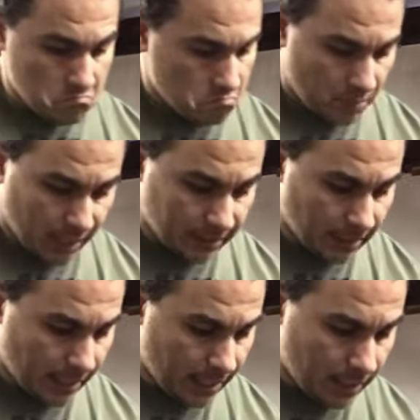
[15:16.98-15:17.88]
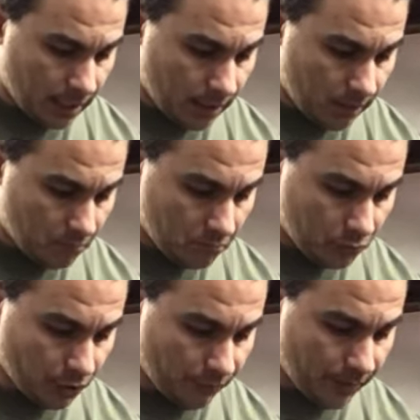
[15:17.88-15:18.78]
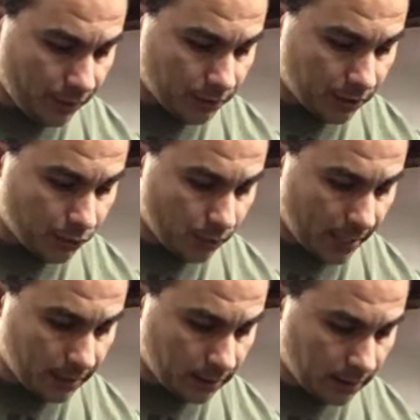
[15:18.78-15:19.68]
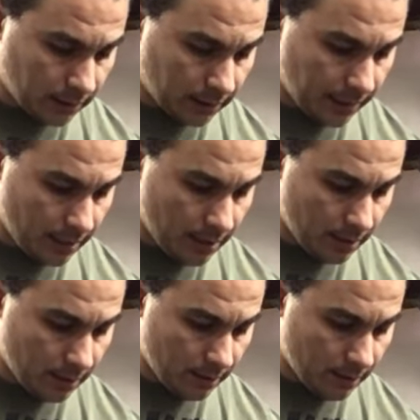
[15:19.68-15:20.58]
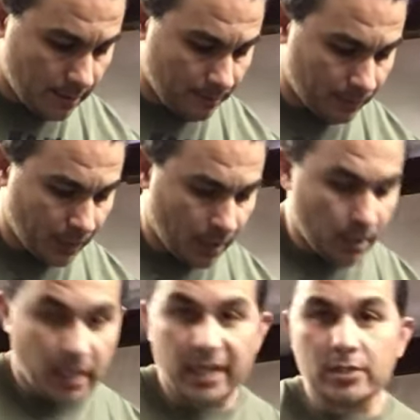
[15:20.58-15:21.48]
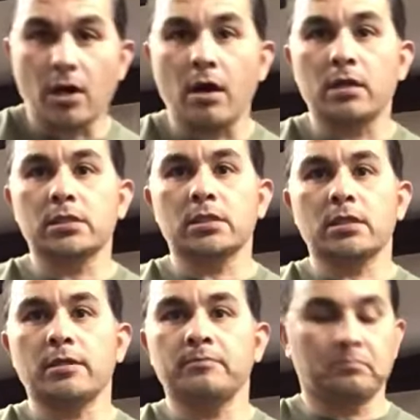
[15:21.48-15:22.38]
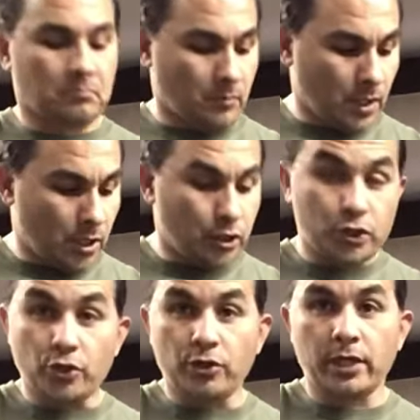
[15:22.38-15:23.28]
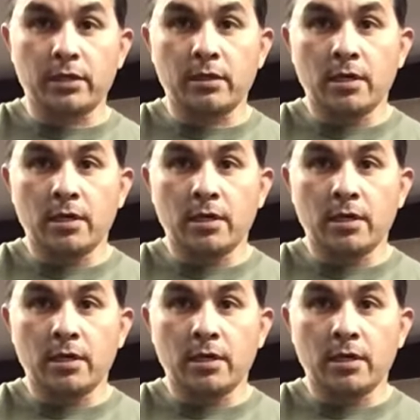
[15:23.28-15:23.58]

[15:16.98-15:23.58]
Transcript: like I said, any certain videos that you would like to see. Exhaust, tuning,